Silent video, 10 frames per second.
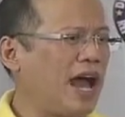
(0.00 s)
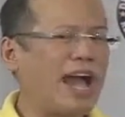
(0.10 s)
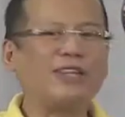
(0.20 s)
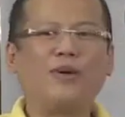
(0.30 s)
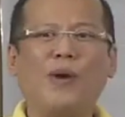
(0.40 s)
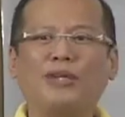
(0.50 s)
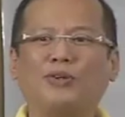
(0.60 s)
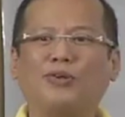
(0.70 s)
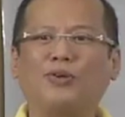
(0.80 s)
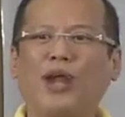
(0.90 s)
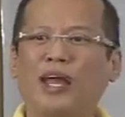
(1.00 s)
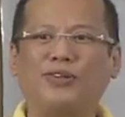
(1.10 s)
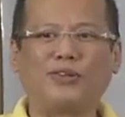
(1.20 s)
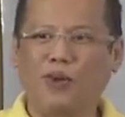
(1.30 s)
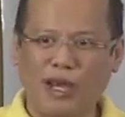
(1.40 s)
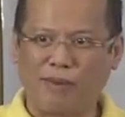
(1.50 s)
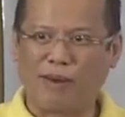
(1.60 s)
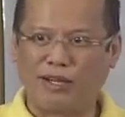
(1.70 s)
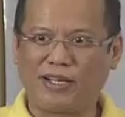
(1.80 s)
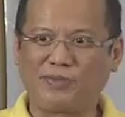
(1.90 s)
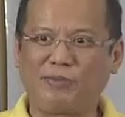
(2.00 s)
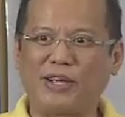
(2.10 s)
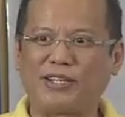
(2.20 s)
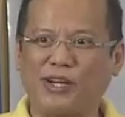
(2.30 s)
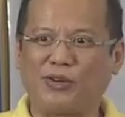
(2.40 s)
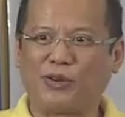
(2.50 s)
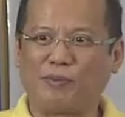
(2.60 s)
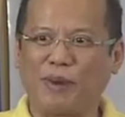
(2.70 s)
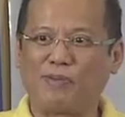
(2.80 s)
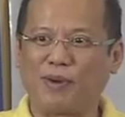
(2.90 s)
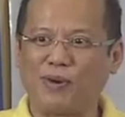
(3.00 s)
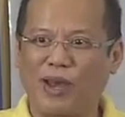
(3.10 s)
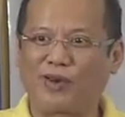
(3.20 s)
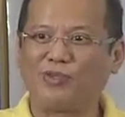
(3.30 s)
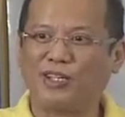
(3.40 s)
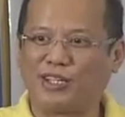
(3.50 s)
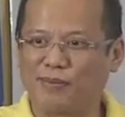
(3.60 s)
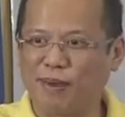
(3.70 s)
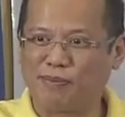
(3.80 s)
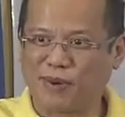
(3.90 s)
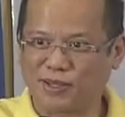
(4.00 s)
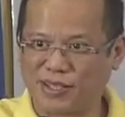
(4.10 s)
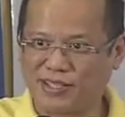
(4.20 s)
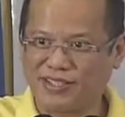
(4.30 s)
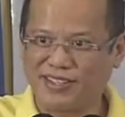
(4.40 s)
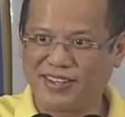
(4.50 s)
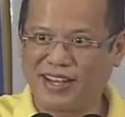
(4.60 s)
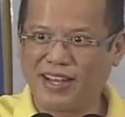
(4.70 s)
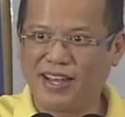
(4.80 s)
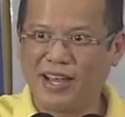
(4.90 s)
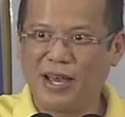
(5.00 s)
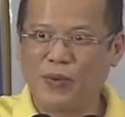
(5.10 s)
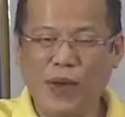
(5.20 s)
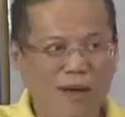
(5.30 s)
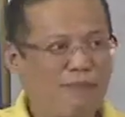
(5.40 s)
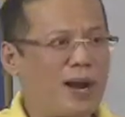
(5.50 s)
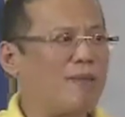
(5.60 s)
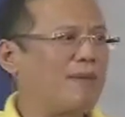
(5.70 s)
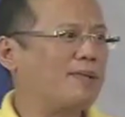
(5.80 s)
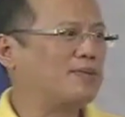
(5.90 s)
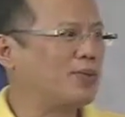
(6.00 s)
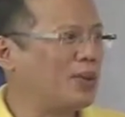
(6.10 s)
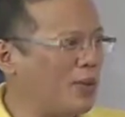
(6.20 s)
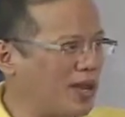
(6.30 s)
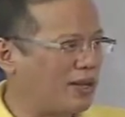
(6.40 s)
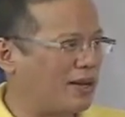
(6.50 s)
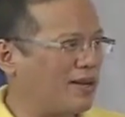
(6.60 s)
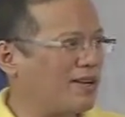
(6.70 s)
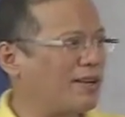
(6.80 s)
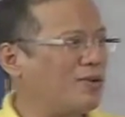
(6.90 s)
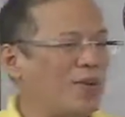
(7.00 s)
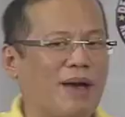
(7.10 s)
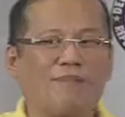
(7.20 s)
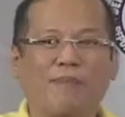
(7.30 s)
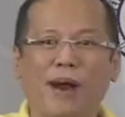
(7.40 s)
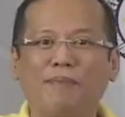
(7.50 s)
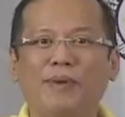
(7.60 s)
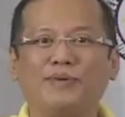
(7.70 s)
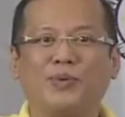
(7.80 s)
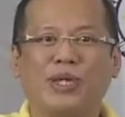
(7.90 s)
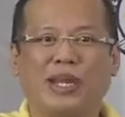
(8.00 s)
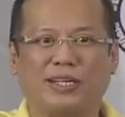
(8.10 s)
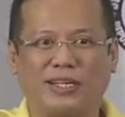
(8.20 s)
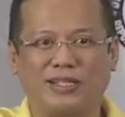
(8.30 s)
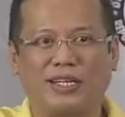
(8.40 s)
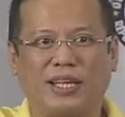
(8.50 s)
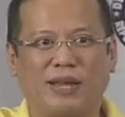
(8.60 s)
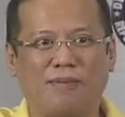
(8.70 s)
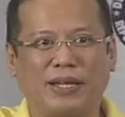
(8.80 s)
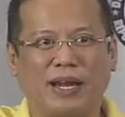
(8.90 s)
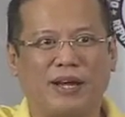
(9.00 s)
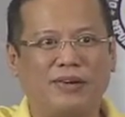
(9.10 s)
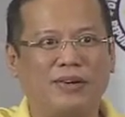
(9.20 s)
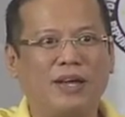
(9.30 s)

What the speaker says: I don't want to lie to anybody, especially to the people who I consider my bosses. Okay. We have problems with weather. We have problems with electricity in Mindanao.